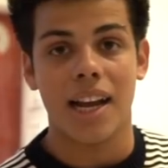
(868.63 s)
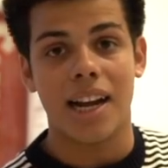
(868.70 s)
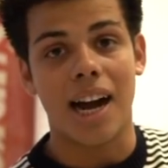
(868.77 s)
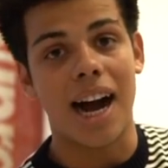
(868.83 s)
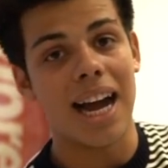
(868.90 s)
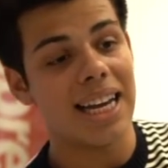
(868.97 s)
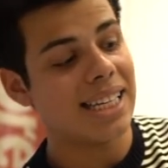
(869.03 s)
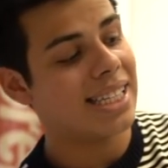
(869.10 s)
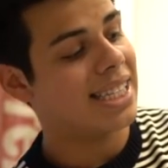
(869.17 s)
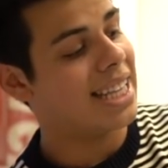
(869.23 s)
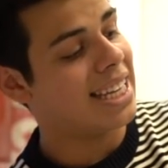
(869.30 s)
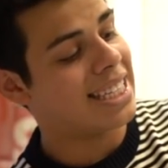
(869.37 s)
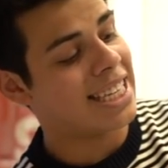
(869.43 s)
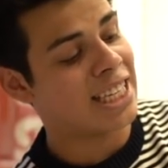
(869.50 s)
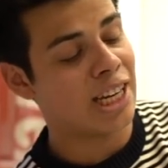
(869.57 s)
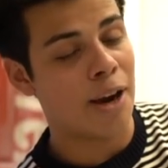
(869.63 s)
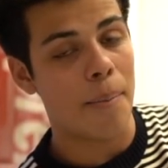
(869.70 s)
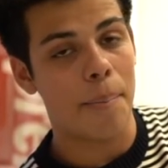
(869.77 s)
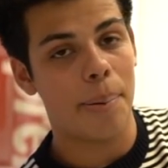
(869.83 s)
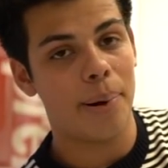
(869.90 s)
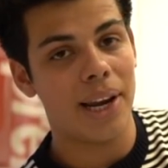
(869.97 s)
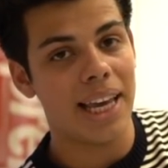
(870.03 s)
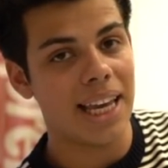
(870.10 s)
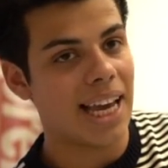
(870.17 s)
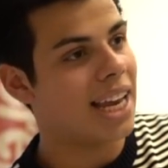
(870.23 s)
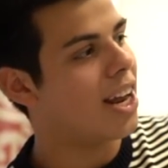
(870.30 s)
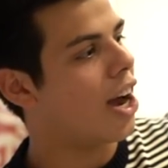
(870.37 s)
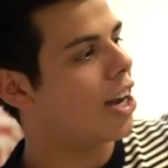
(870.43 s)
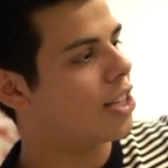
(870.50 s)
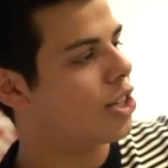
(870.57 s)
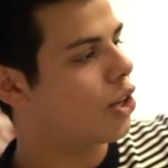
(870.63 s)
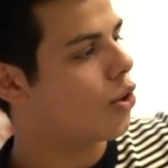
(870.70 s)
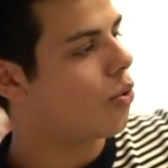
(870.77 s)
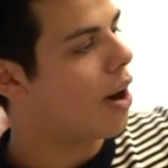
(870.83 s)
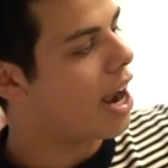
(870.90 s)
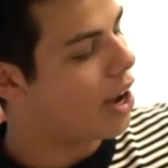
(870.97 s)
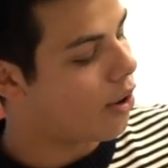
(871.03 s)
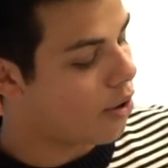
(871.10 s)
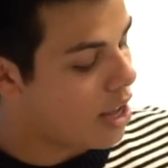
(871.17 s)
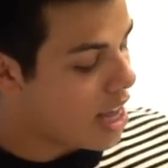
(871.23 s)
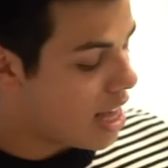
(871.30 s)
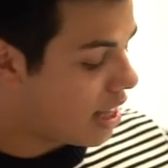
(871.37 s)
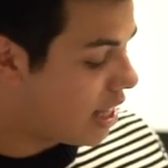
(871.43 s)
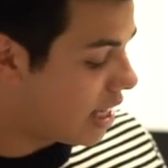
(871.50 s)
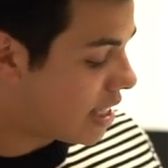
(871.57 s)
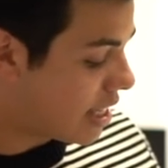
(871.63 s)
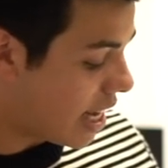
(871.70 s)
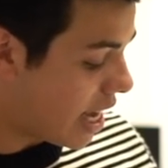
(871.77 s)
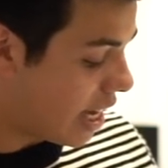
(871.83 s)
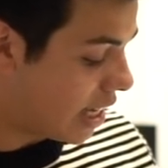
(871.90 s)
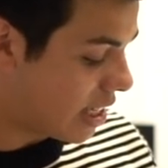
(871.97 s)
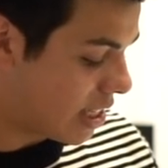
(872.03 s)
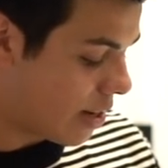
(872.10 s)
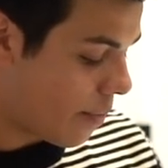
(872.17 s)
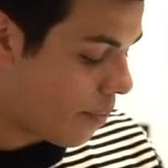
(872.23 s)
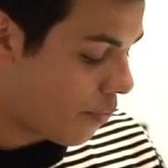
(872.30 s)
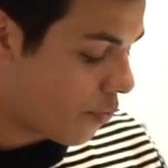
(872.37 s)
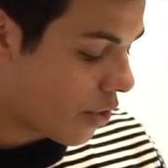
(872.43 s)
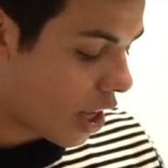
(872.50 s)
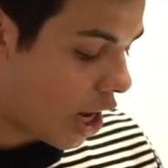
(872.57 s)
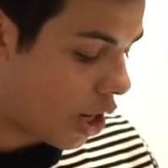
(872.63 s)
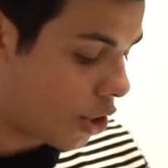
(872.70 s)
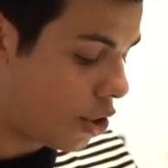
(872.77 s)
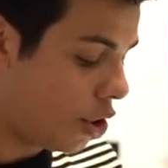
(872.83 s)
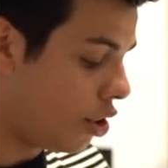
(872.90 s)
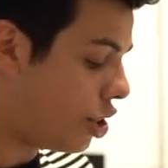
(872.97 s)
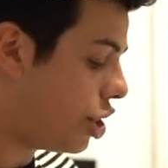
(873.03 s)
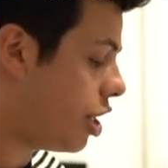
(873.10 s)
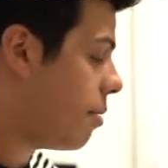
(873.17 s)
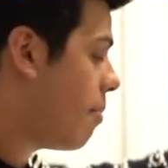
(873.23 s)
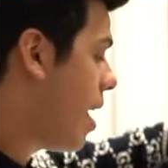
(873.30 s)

Guys, this is a complete and utter grail. This is a Gucci